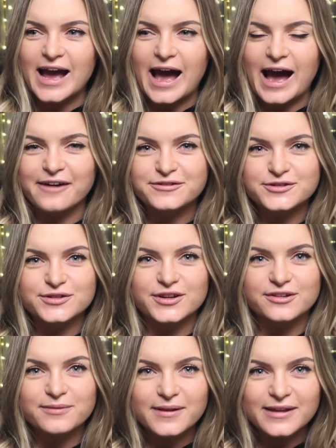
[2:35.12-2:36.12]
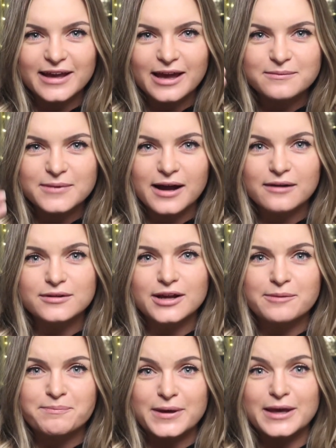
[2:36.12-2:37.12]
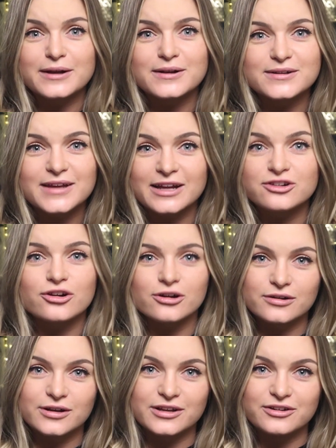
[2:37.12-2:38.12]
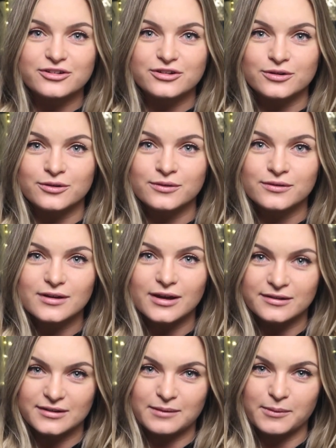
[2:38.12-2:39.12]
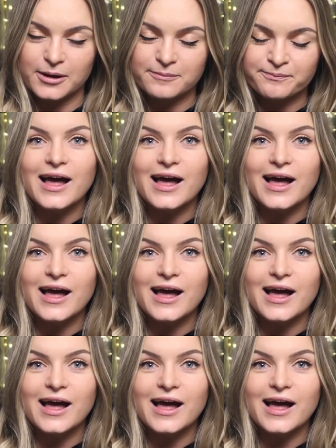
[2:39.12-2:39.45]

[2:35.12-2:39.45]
after the swelling came down, it peeled and turned into eczema.